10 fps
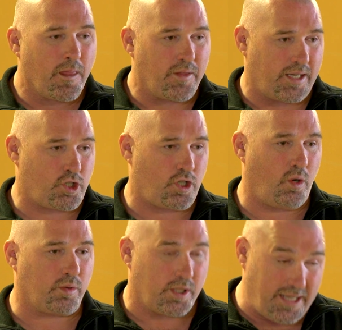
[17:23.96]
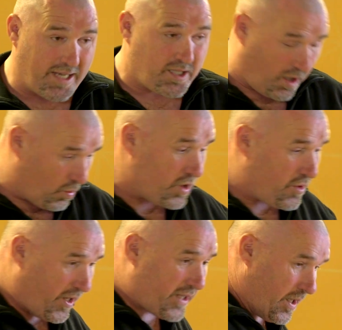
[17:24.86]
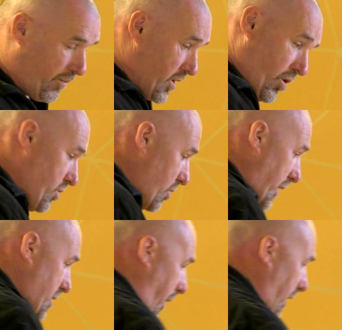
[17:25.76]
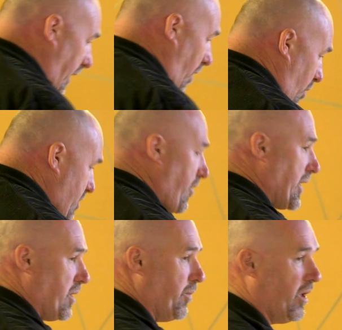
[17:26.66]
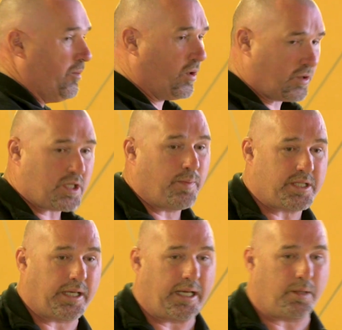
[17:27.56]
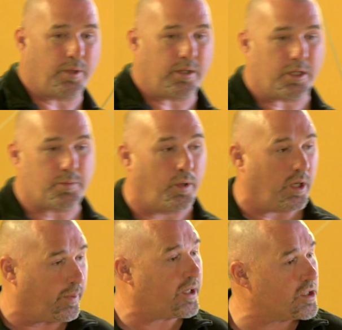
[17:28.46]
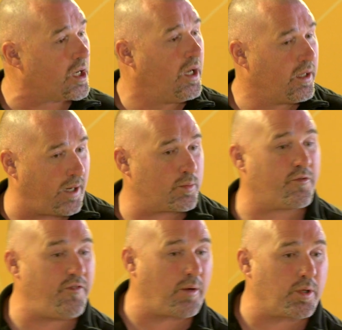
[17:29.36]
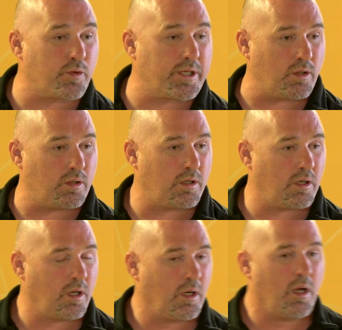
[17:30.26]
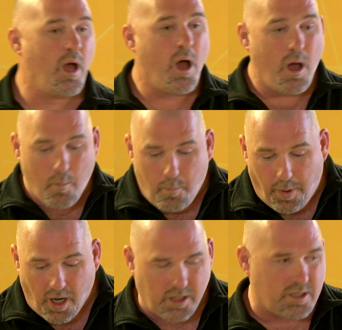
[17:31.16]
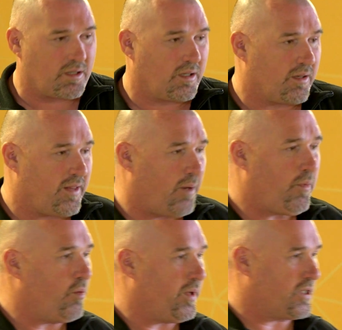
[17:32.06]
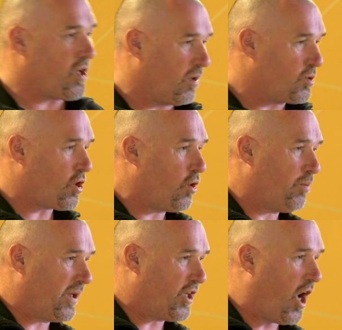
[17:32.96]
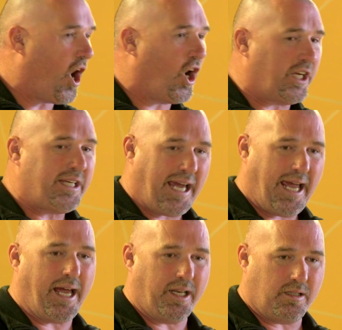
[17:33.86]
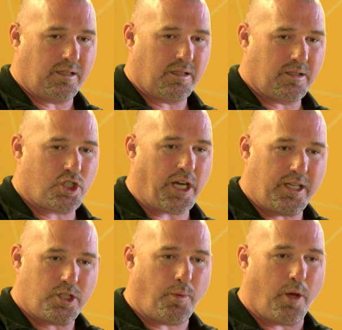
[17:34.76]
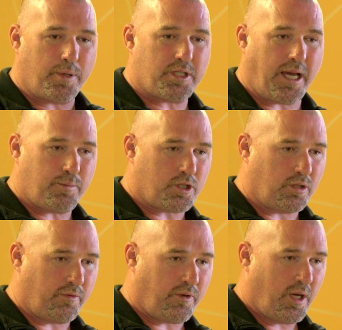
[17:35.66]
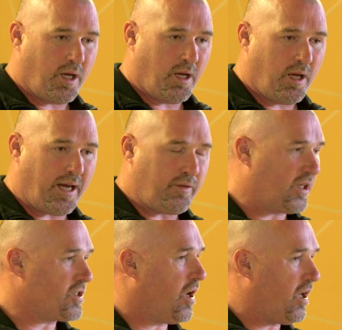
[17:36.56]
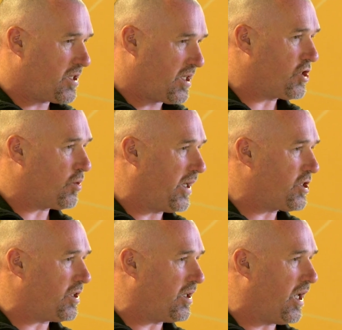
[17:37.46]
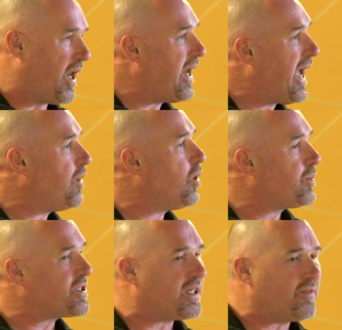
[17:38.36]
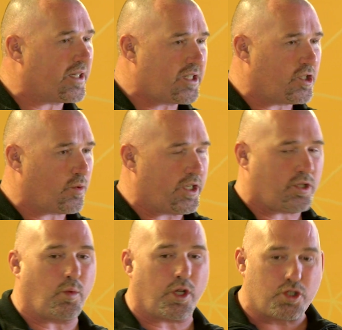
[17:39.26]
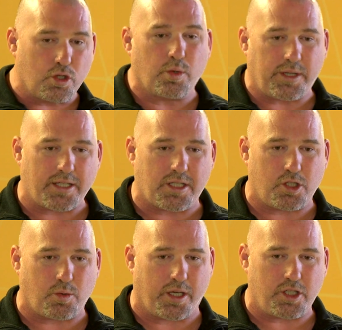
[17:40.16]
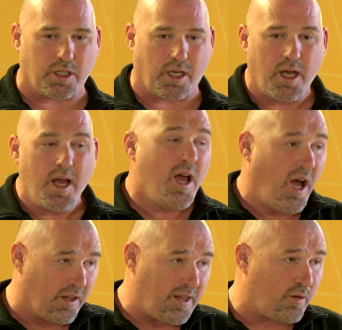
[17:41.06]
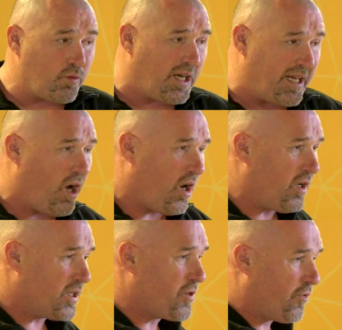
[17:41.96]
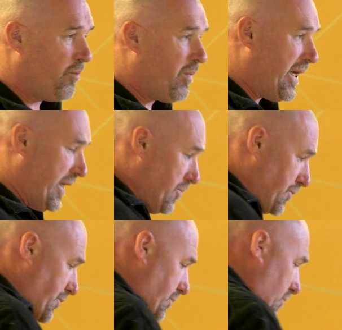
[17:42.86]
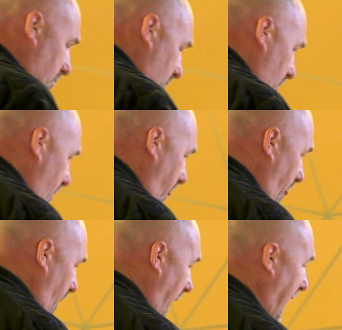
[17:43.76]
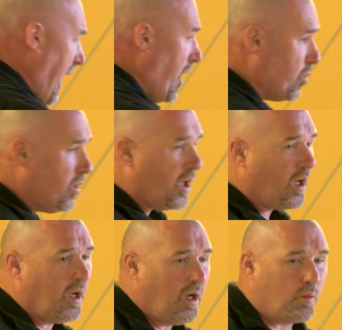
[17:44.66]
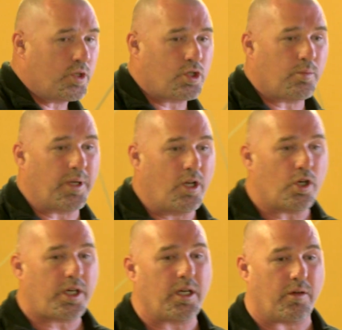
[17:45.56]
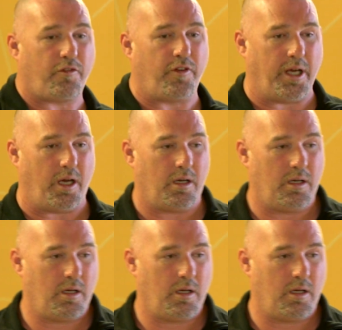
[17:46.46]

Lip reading: that showed that, yes, I was a victim. There's no two ways about that. I was a victim, and I'm not dismissing anybody that is bullied, because that was very real. But that moment in time showed me that I can change my perception of how things are, the situation, and how I perceive that situation and what I do with that situation. And that really harnessed for me how we should be looking at fear,